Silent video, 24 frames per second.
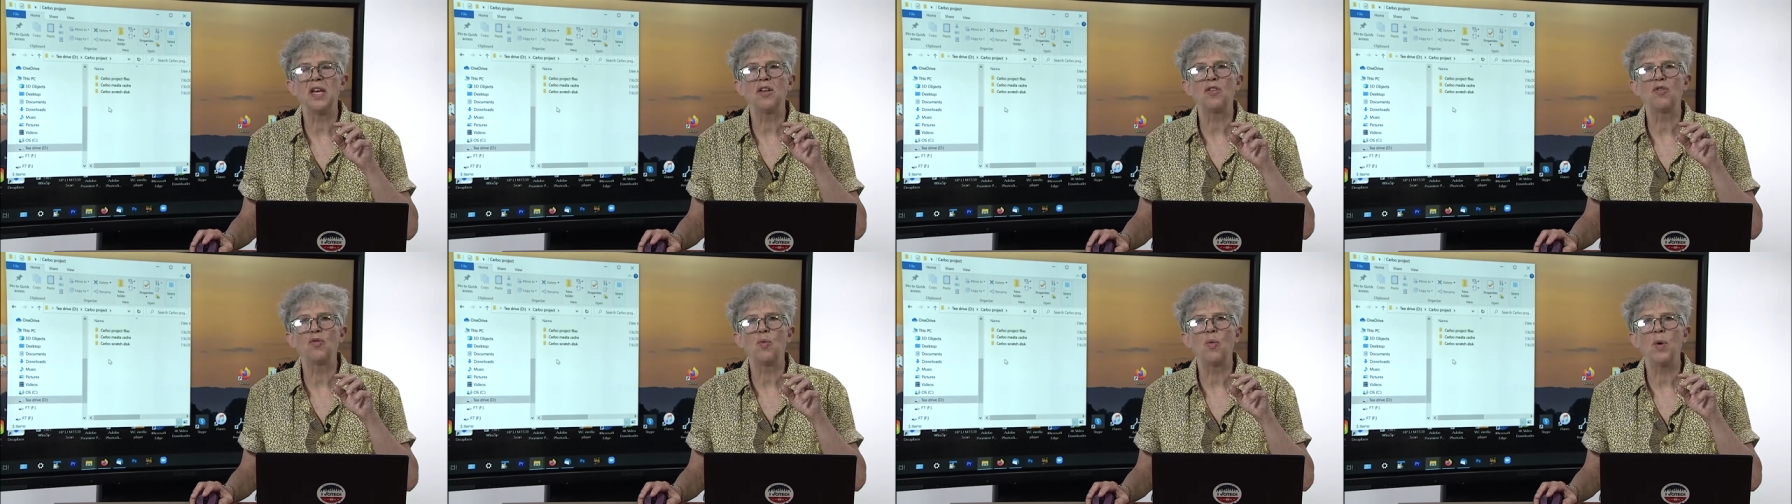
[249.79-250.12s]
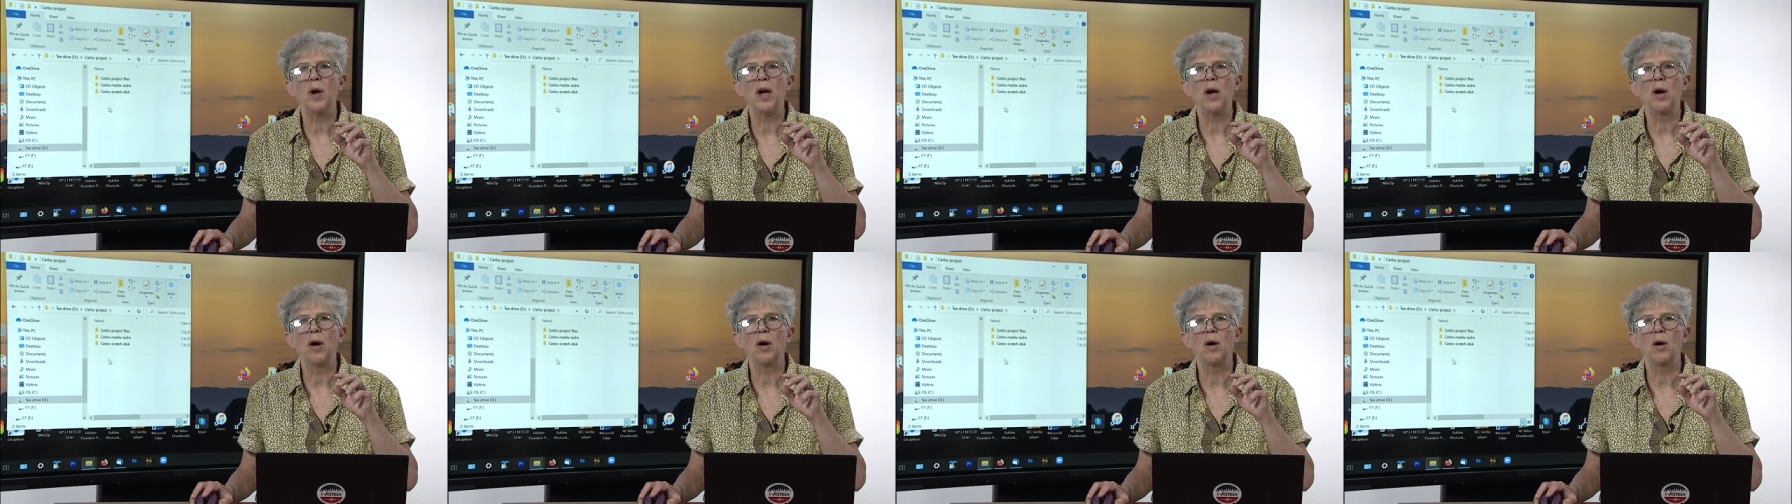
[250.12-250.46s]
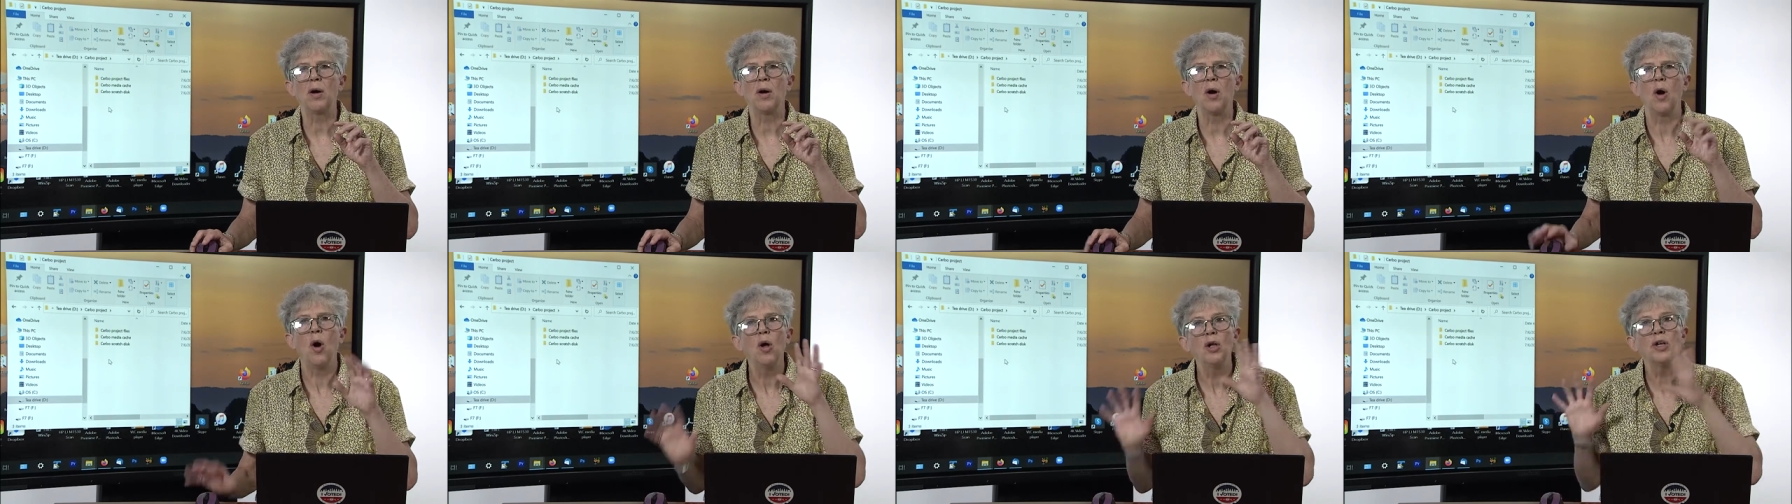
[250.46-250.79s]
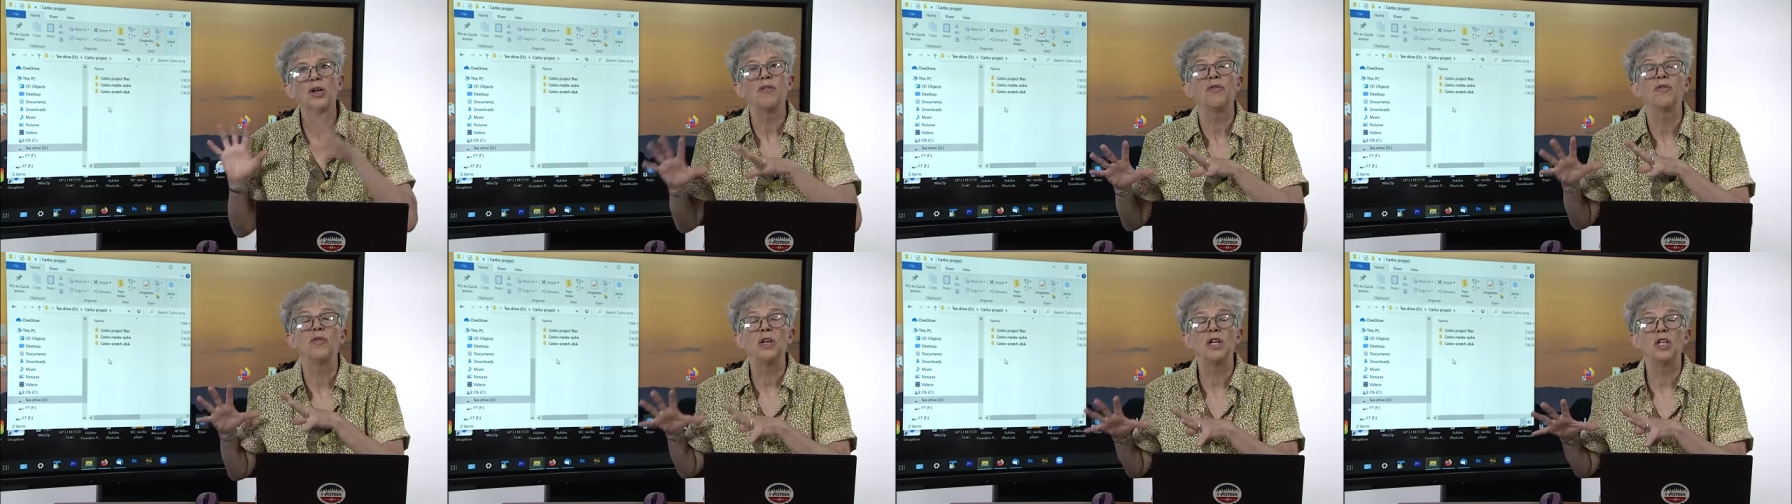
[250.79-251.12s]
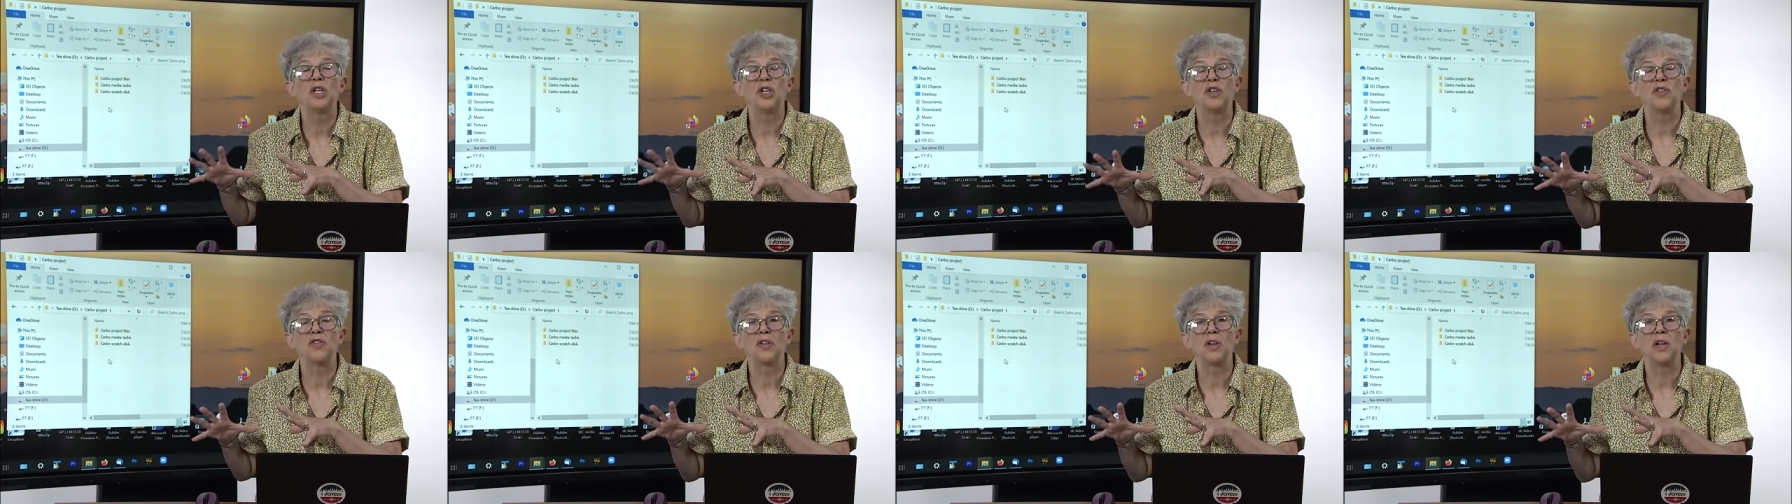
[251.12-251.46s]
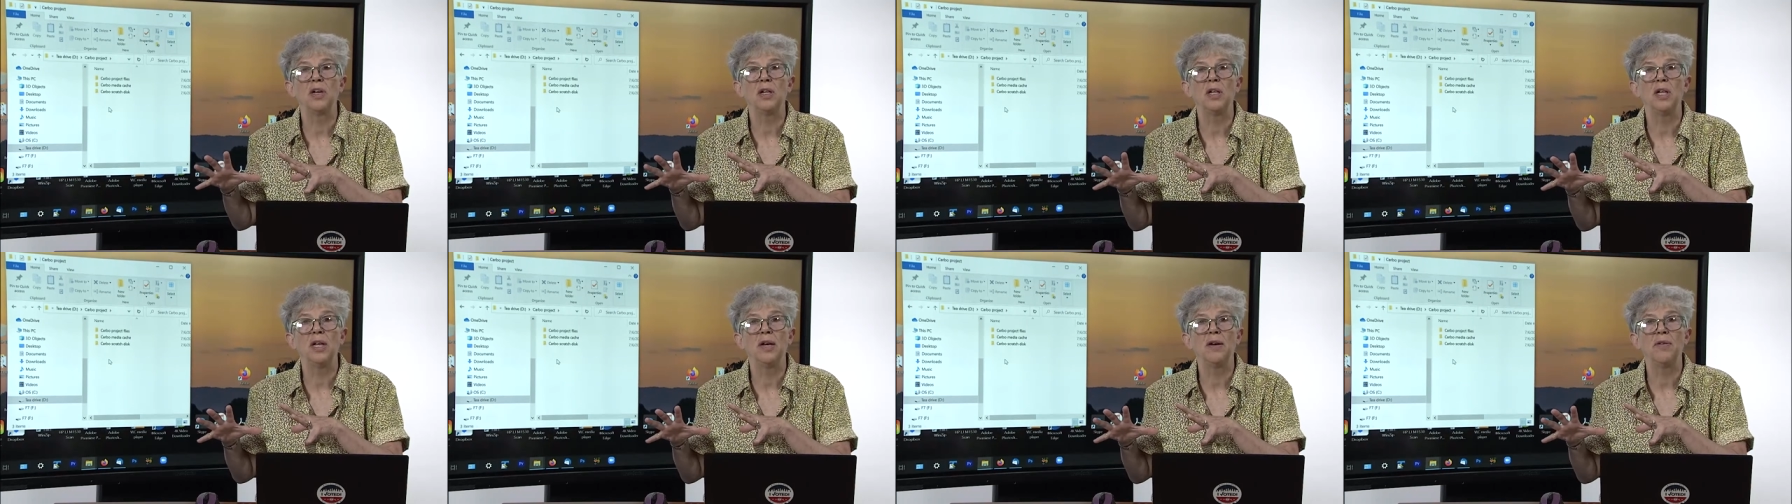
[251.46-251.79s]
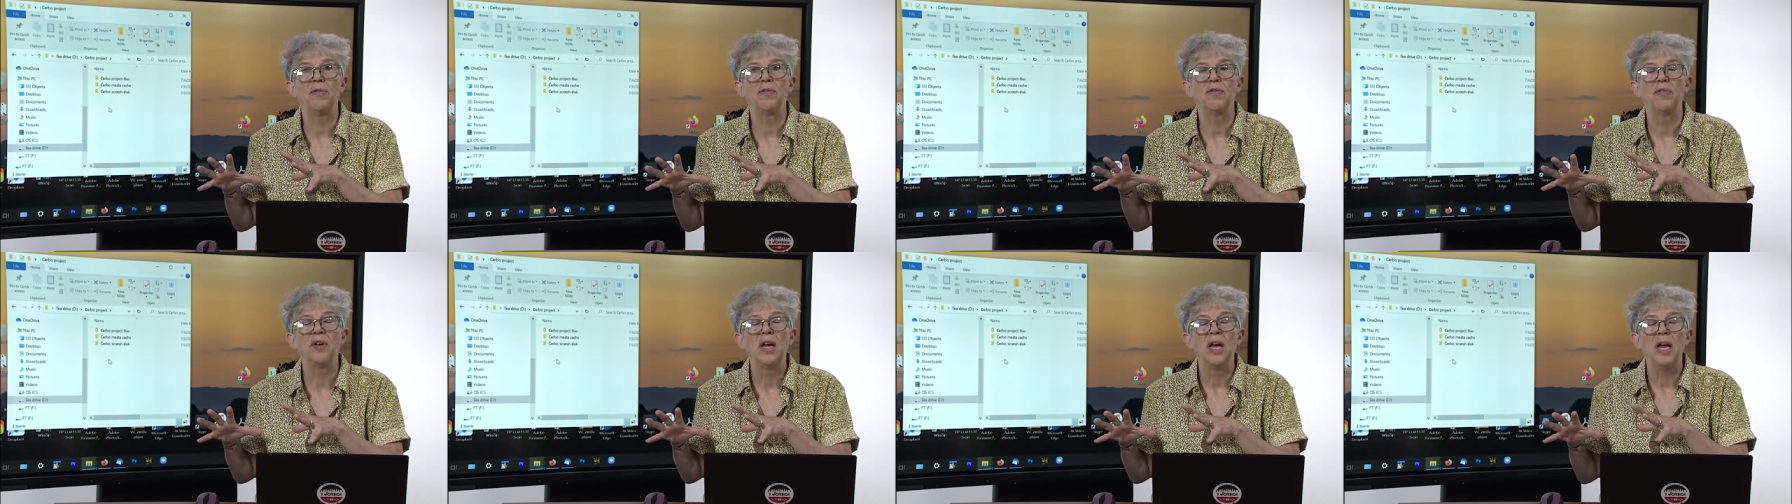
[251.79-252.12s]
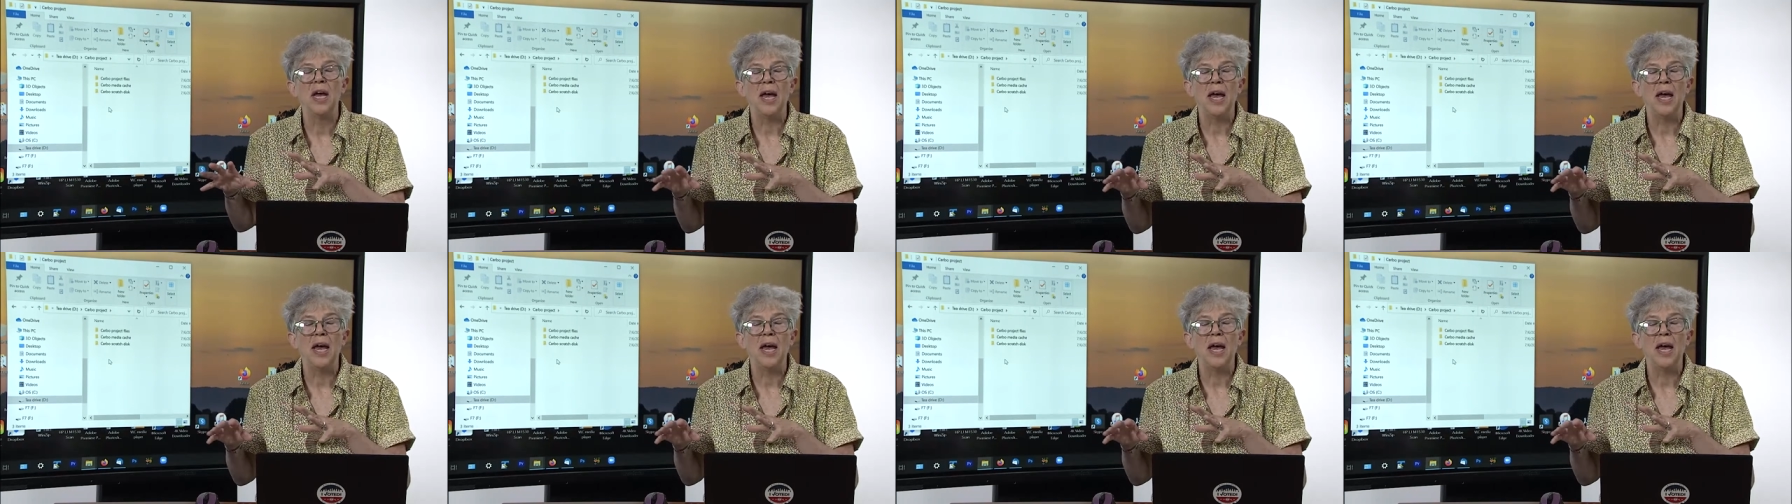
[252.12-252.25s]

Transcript: is where all your footage is going to live.